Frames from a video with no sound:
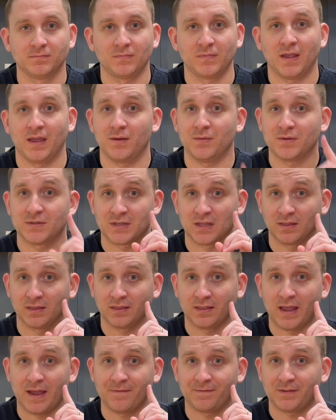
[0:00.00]
It was a
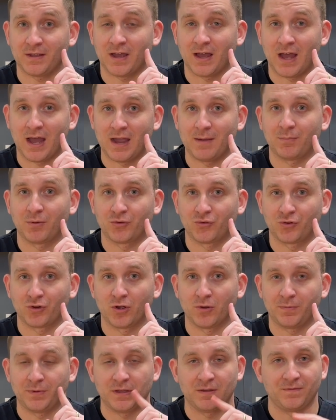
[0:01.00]
left
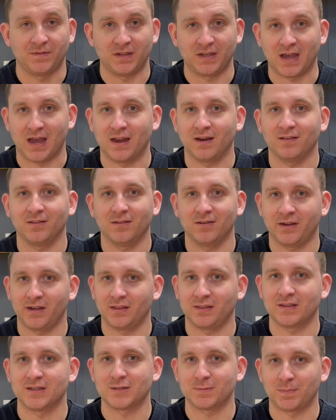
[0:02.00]
hypertrophy. If you kind of look at
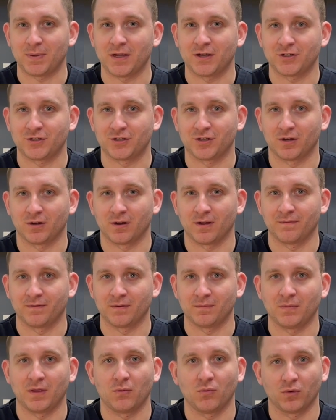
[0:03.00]
this picture of him
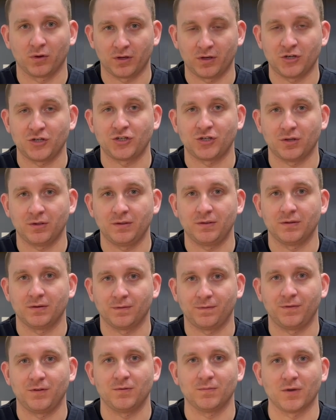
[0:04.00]
that we're going to show you in a
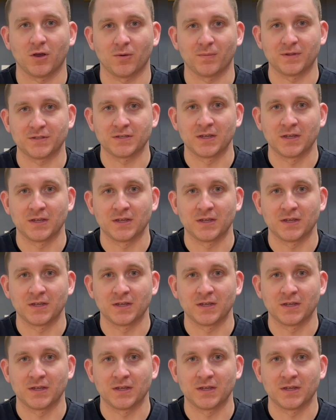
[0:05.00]
few moments,